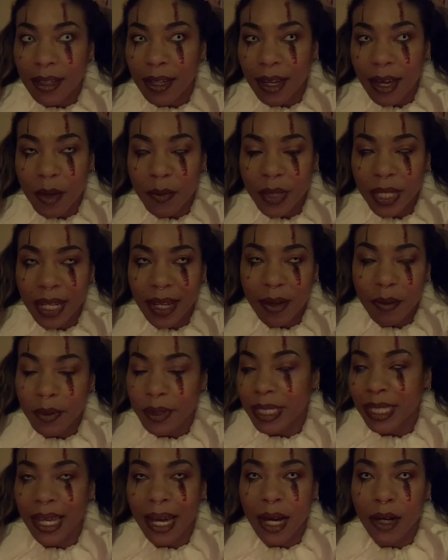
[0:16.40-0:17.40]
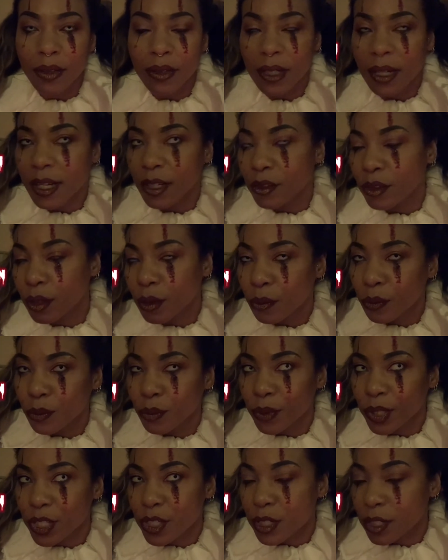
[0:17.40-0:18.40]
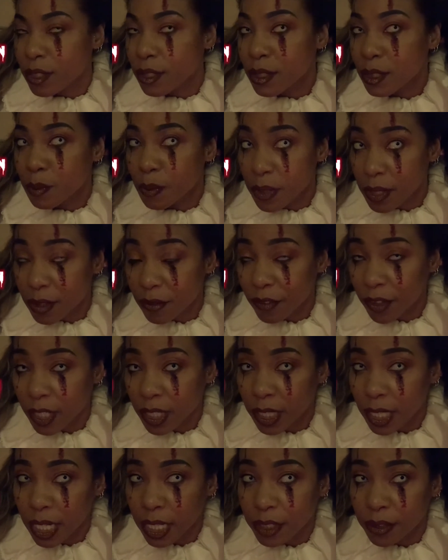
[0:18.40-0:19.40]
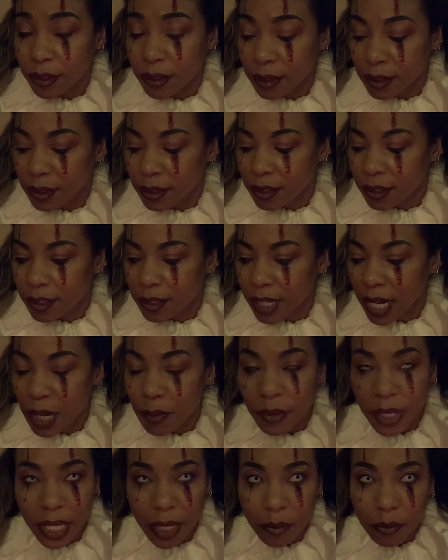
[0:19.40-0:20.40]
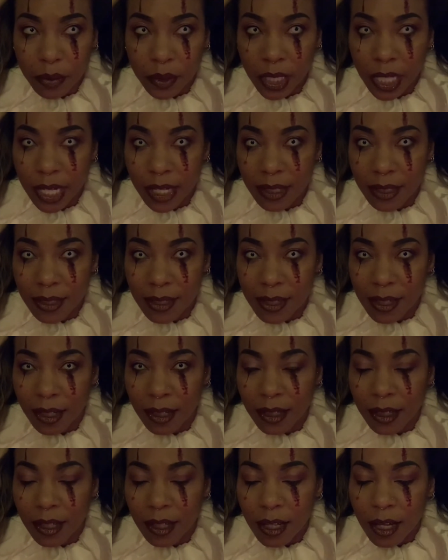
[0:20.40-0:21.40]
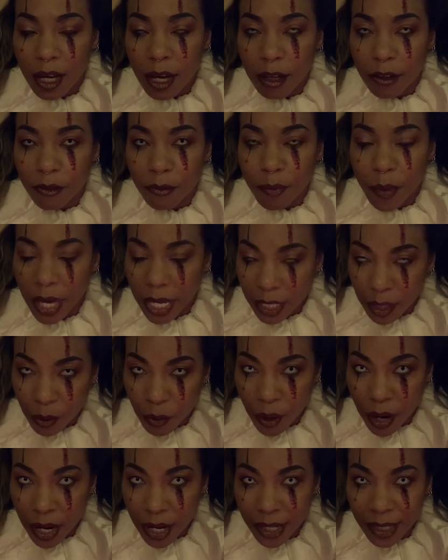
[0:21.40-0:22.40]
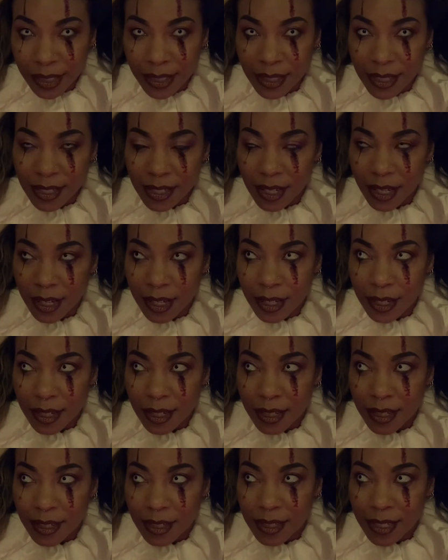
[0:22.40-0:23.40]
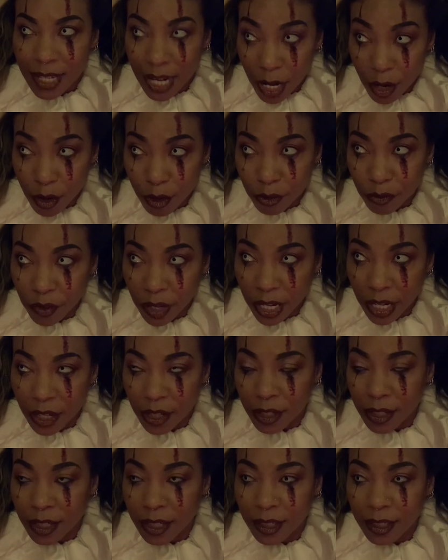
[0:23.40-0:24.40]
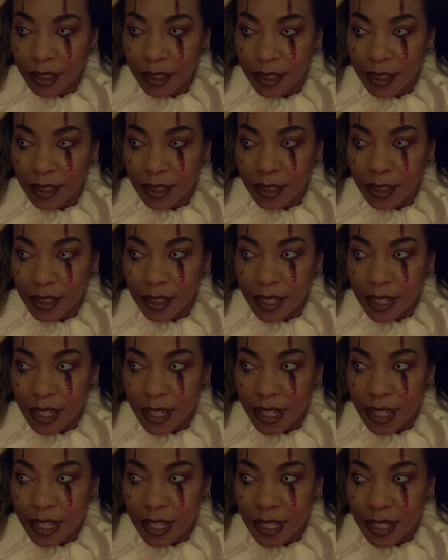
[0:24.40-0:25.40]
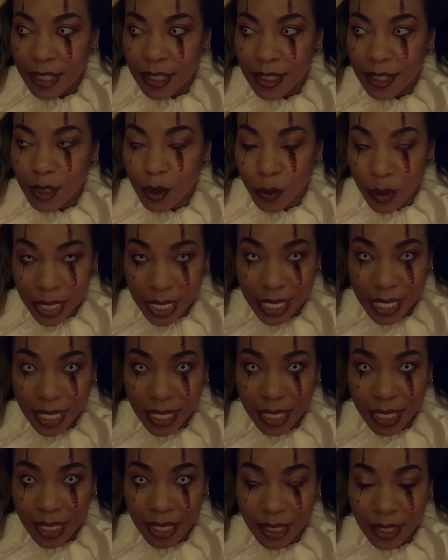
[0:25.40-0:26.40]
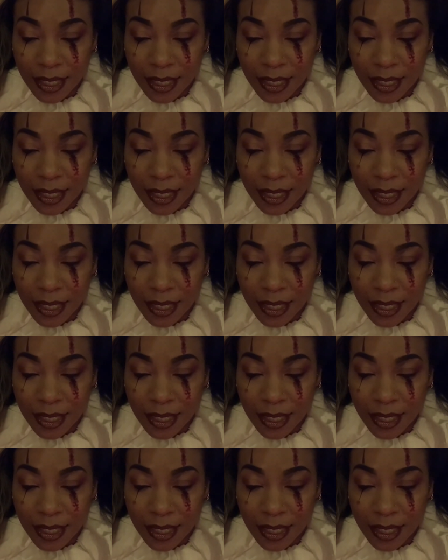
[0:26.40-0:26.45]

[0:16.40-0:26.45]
I mean, I'm a clown. I don't know which specific clown. I'm like a blend of Pennywise, Terrifier, Twisty.